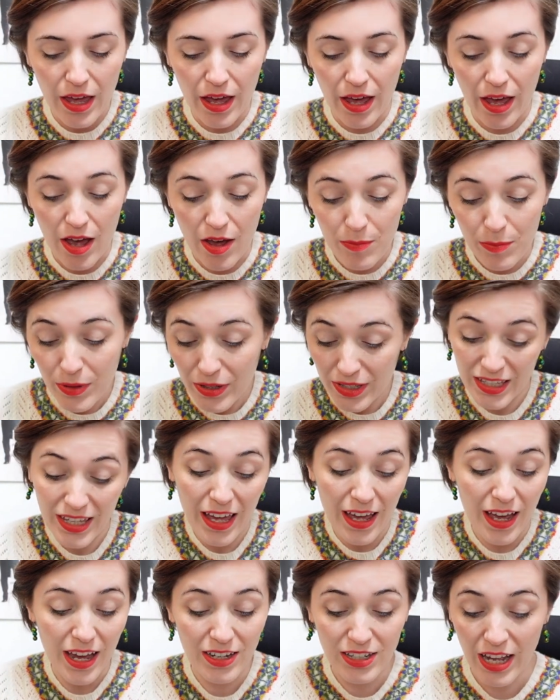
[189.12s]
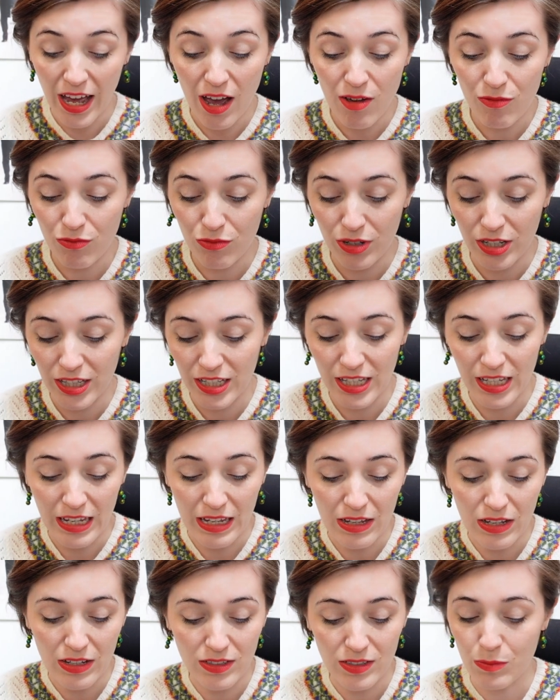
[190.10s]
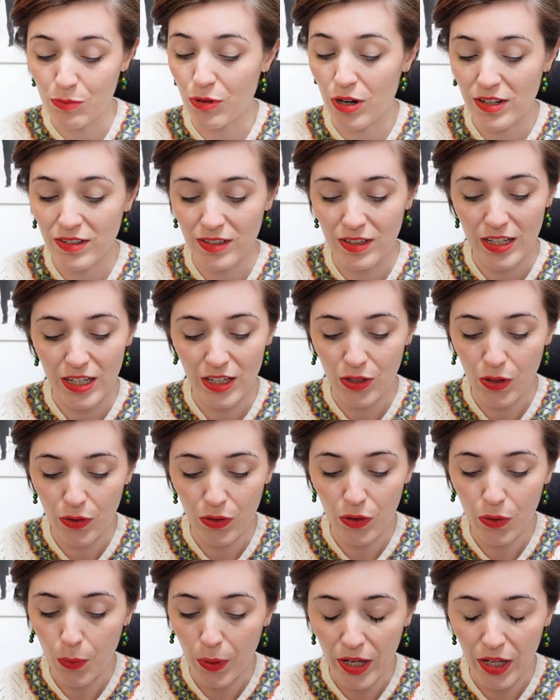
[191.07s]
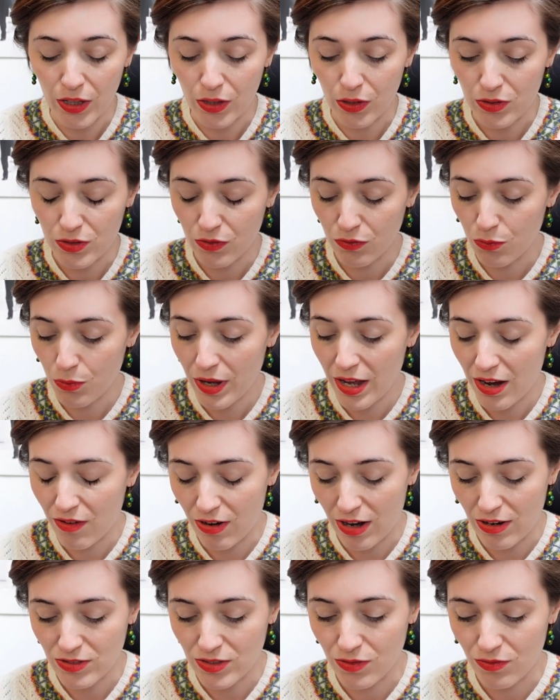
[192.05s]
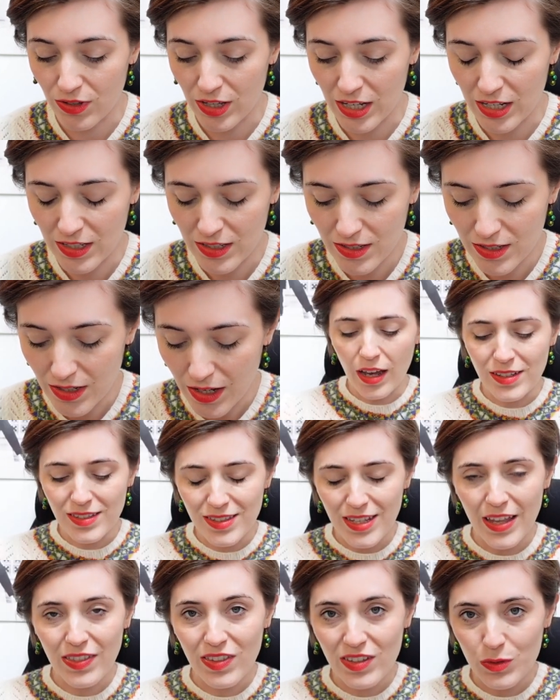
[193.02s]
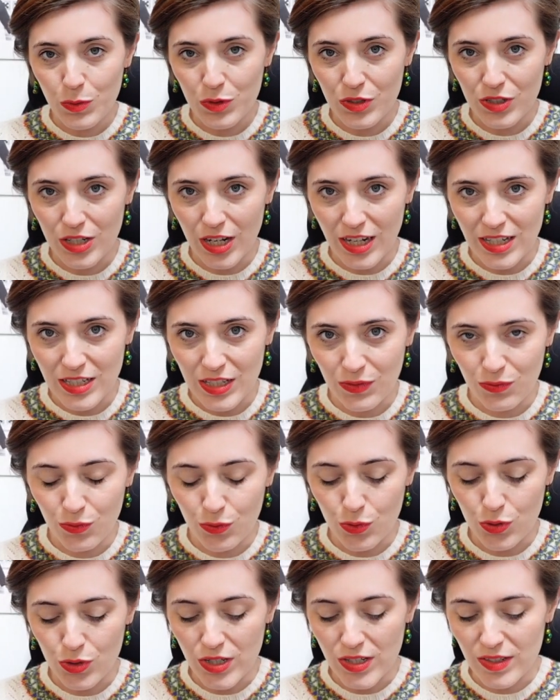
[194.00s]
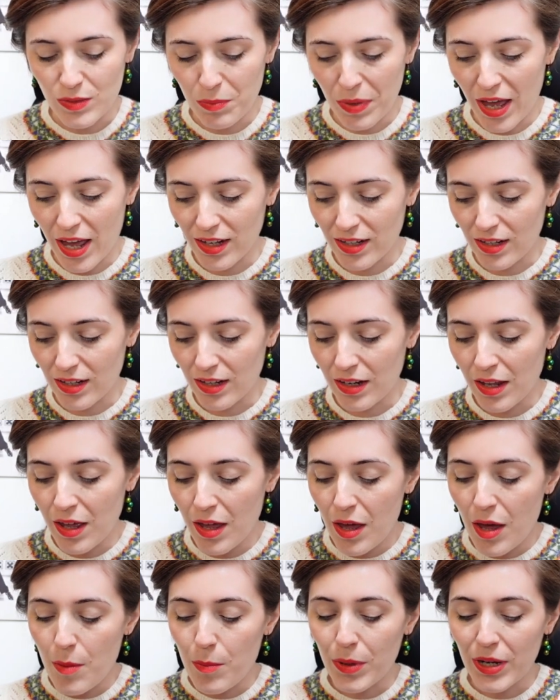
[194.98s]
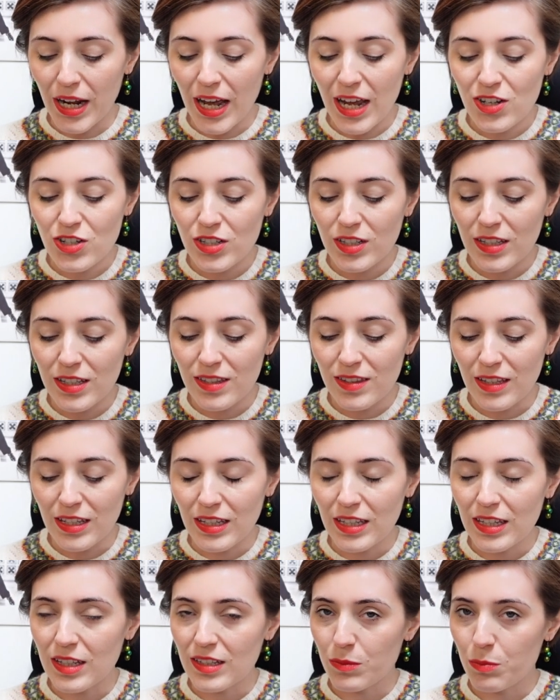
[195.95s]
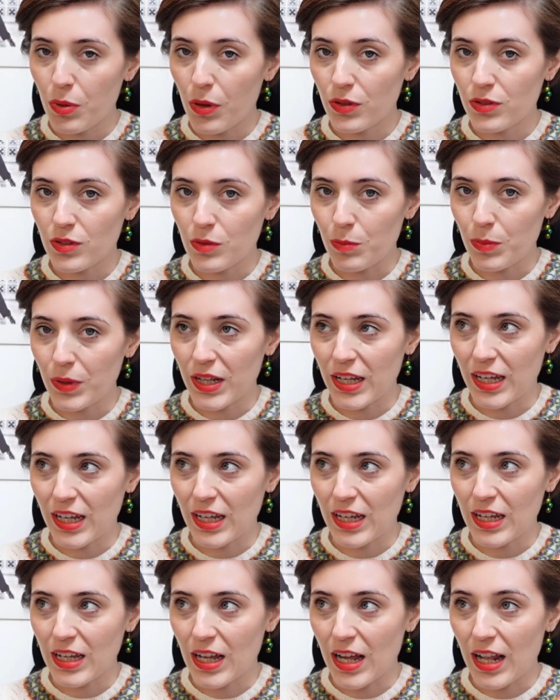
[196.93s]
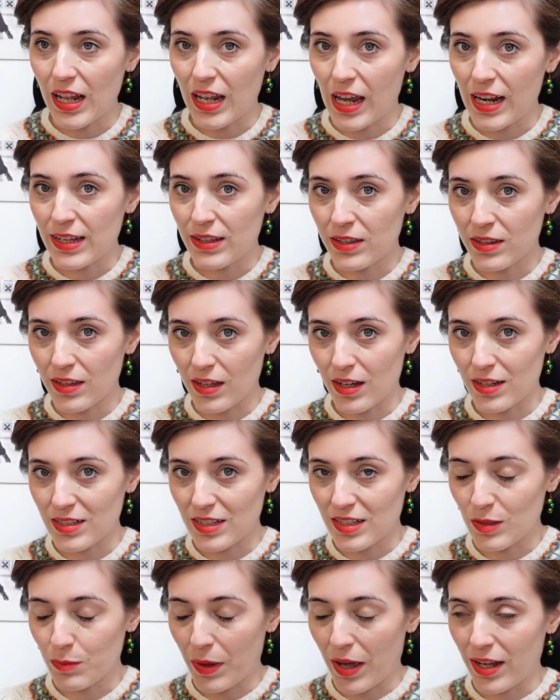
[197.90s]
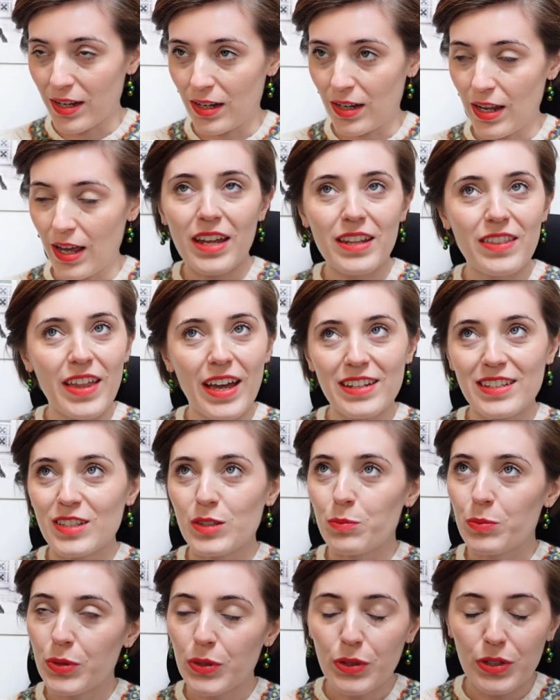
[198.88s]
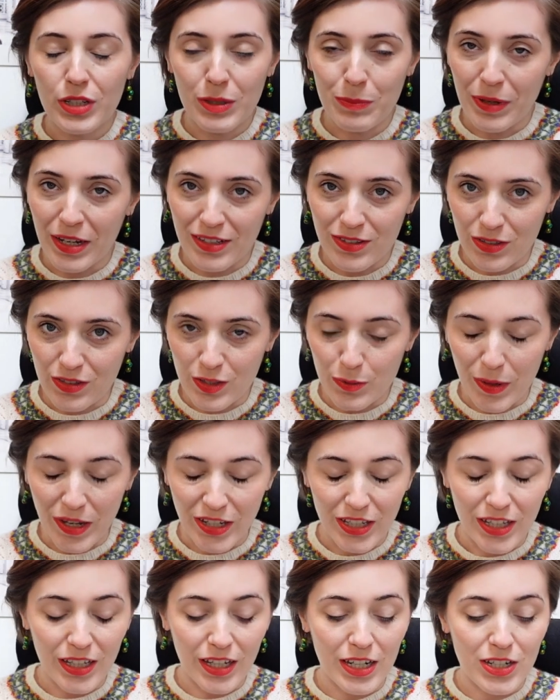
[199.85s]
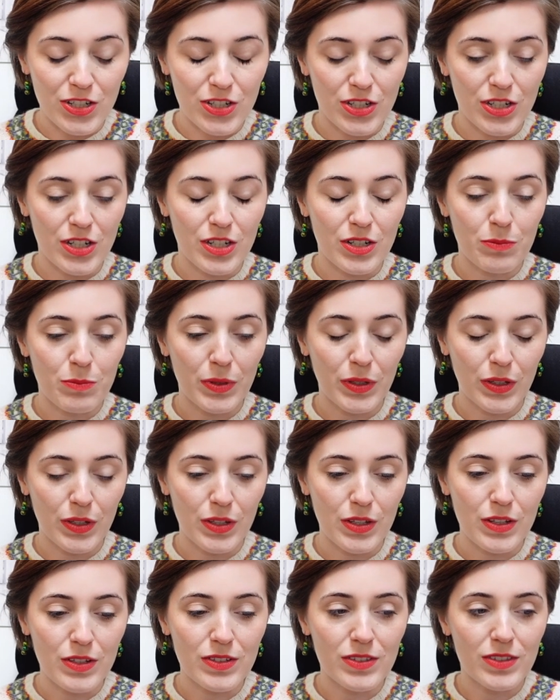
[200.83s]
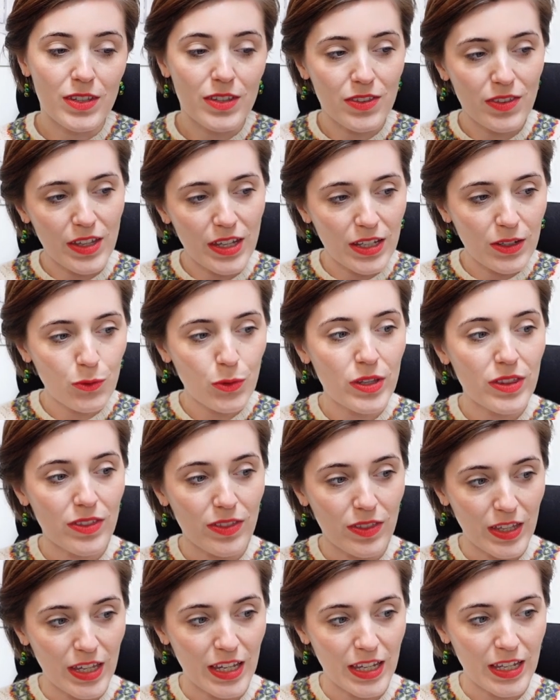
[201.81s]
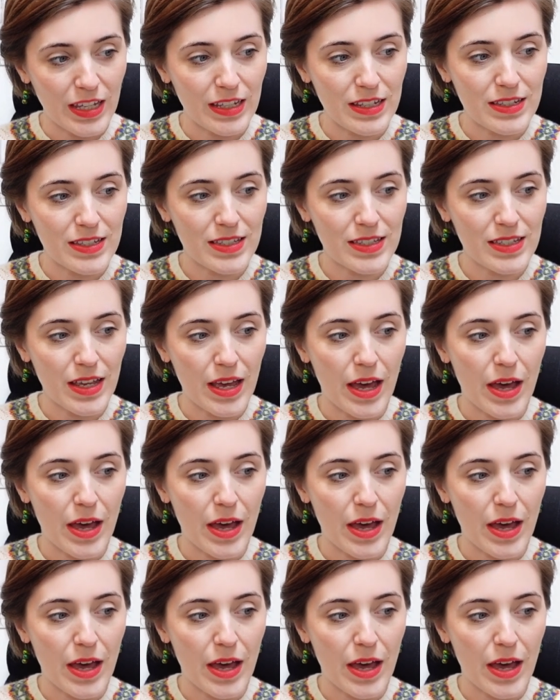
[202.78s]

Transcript: But yeah, I'd have really surprisingly gotten quite a lot of wear out of it. I said this was a 1940s pattern, but I actually think it's possibly a late 30s pattern, and that is purely based on speculation, because the thing with these